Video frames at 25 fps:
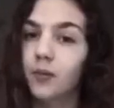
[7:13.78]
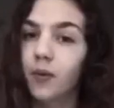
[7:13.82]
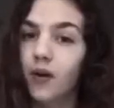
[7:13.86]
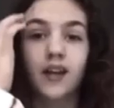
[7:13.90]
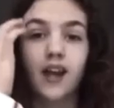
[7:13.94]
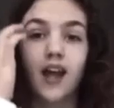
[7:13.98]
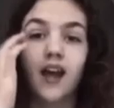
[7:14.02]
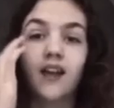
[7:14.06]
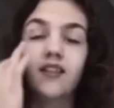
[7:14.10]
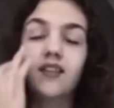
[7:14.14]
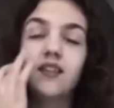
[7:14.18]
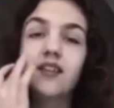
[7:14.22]

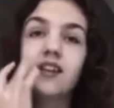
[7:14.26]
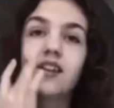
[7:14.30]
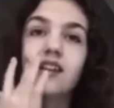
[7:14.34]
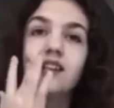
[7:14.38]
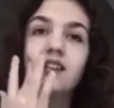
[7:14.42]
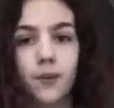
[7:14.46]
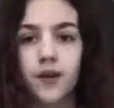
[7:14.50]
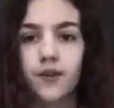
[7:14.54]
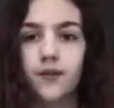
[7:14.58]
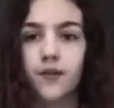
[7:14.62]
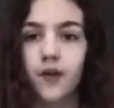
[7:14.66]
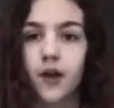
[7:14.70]
athlete,
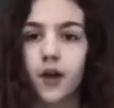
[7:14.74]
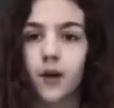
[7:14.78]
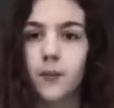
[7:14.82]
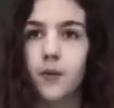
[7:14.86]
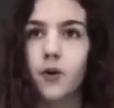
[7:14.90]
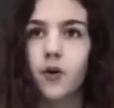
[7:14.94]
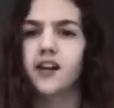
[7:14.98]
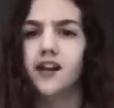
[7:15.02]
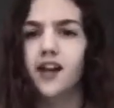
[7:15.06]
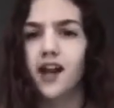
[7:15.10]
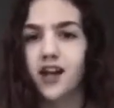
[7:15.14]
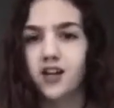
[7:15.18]
play
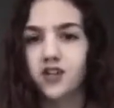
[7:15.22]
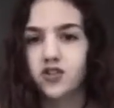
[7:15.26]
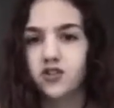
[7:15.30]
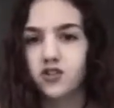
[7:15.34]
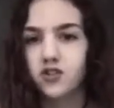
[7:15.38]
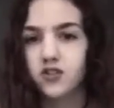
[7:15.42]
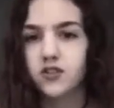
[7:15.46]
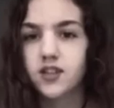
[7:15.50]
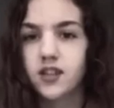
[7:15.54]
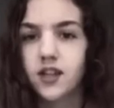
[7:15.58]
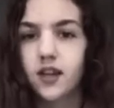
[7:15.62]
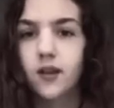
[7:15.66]
volleyball,
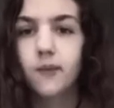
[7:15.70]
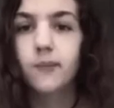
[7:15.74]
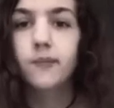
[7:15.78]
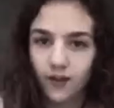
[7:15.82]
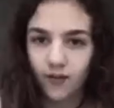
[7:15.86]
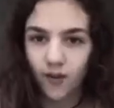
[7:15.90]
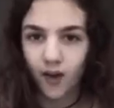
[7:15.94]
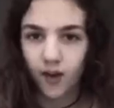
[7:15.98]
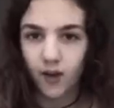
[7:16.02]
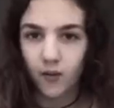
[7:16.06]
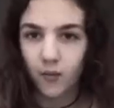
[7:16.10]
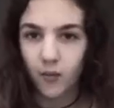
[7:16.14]
national team,
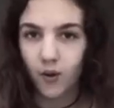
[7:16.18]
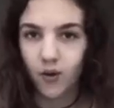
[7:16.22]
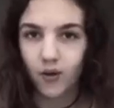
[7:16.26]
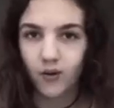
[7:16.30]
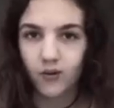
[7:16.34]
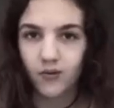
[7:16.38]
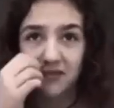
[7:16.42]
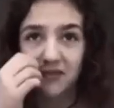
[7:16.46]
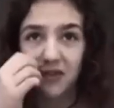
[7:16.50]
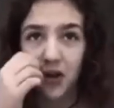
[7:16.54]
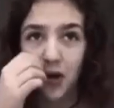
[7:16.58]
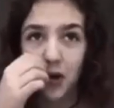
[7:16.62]

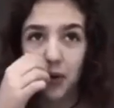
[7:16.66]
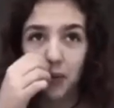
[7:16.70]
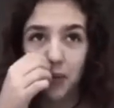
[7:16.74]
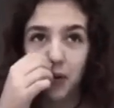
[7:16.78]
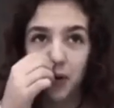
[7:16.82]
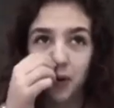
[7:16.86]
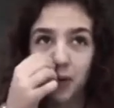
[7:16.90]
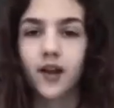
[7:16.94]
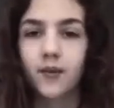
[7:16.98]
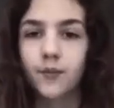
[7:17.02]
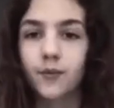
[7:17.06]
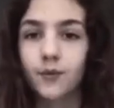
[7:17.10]
volleyball,
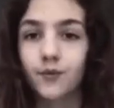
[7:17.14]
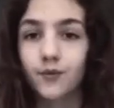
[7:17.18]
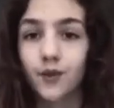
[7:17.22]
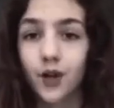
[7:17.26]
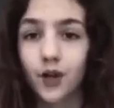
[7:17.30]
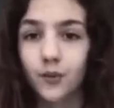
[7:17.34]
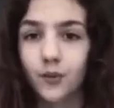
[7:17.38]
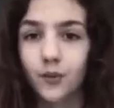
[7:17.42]
volleyball, volleyball.